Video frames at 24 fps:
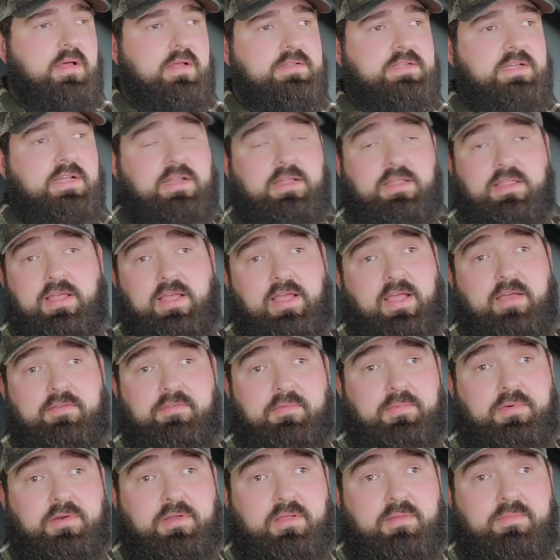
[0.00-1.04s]
technically I
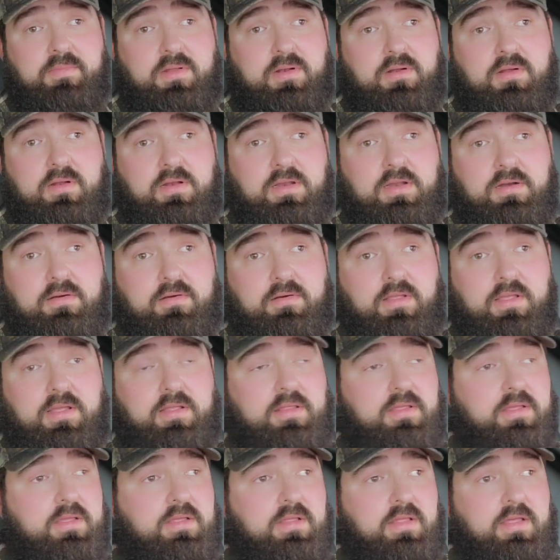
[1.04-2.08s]
haven't really been on here
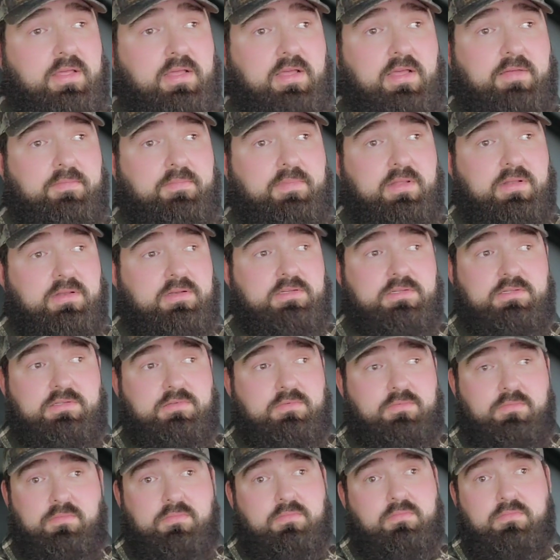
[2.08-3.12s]
lately. Like, I've been just
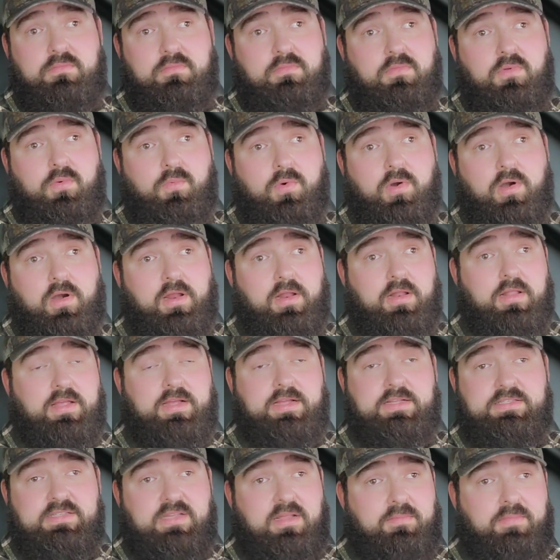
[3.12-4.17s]
working, like
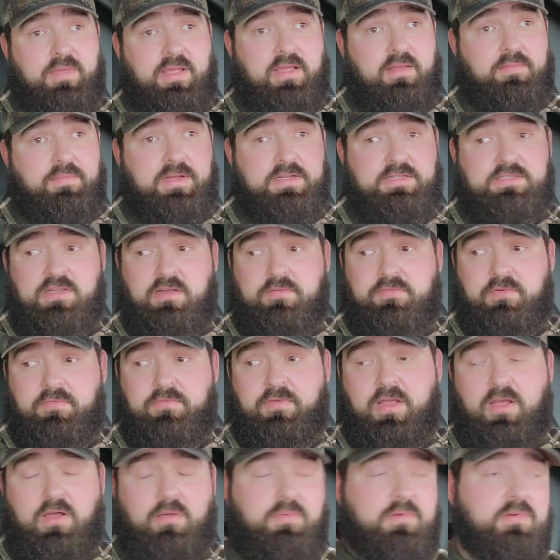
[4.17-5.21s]
I said, making myself
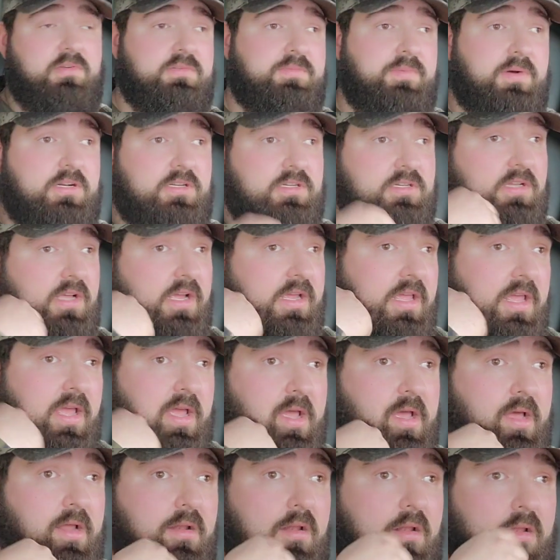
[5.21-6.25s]
available as much as I
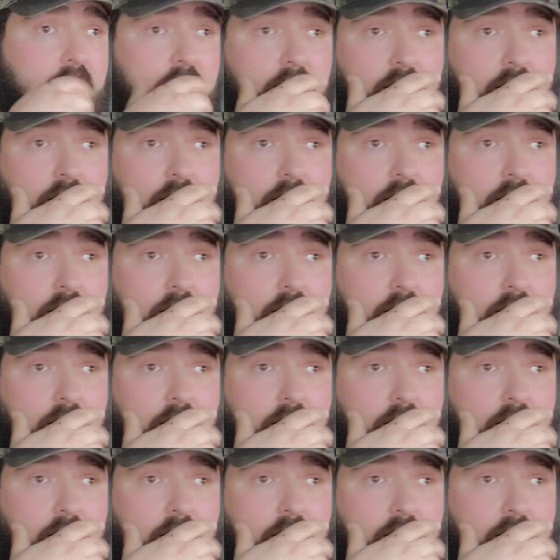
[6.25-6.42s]
can.